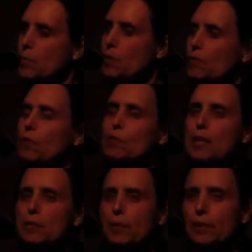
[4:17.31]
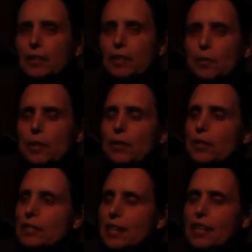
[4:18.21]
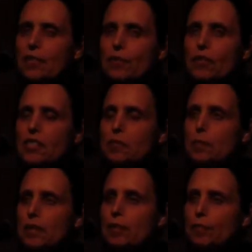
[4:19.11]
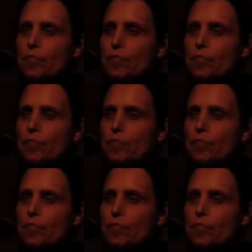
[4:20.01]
beautiful people that the Creator intended for us to be.